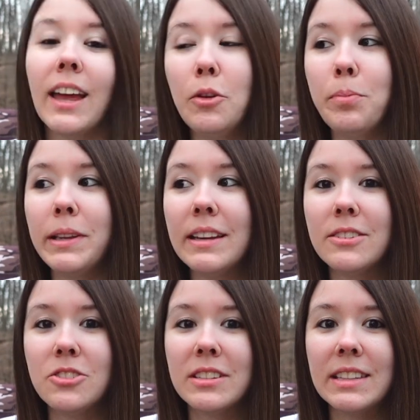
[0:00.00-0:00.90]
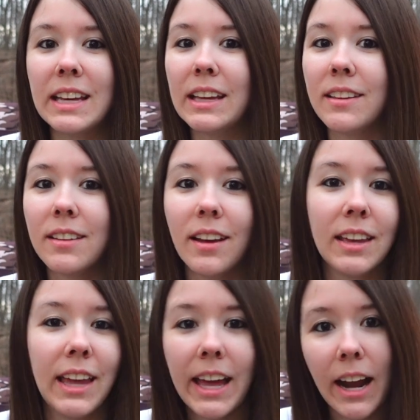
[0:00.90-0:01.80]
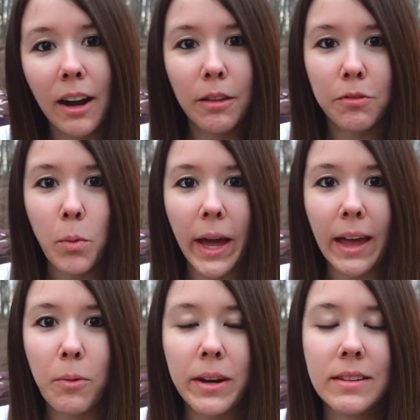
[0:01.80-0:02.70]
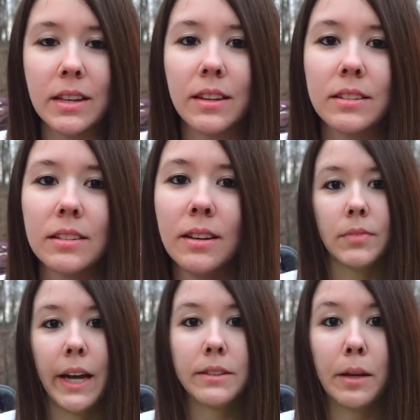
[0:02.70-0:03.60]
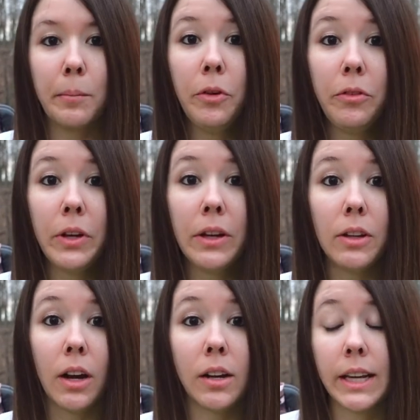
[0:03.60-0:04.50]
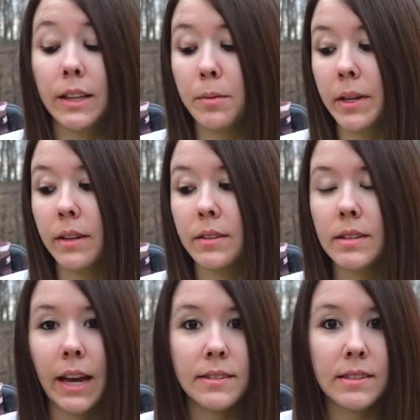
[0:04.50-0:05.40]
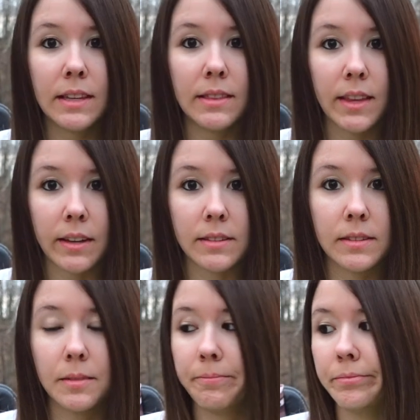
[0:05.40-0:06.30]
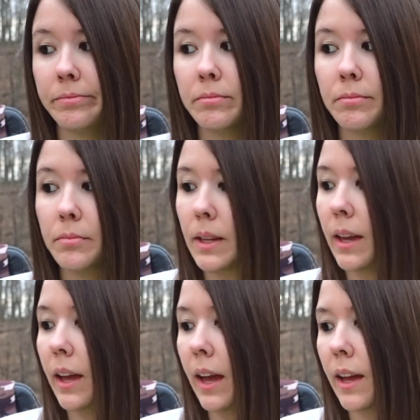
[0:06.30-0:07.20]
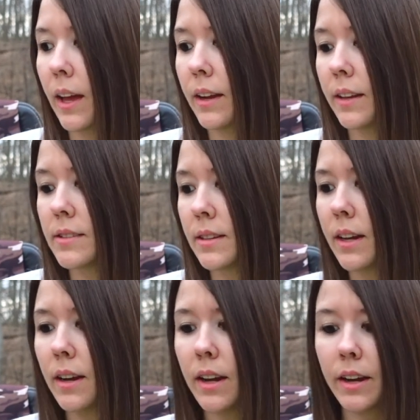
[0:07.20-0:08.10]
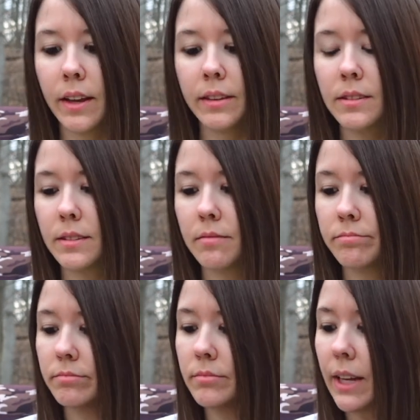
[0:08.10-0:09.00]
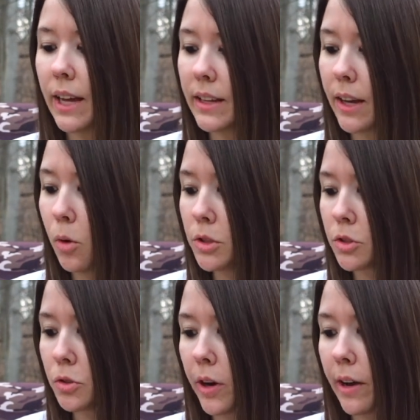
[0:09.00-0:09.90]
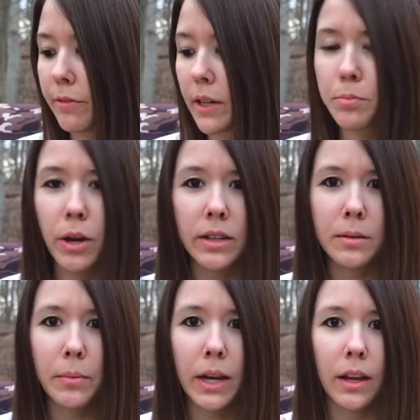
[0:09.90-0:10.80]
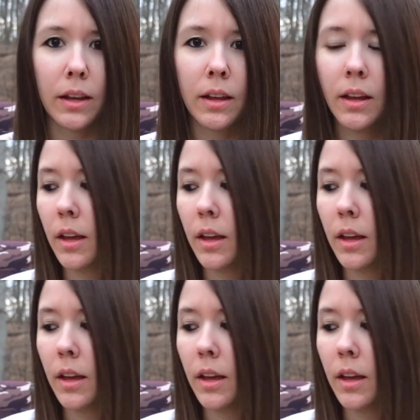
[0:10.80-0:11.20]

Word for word: Can you please just like get out of the way? What is this? As I'm moving along in the bins, I see this, and it said on it, it had like old school graphics, proximity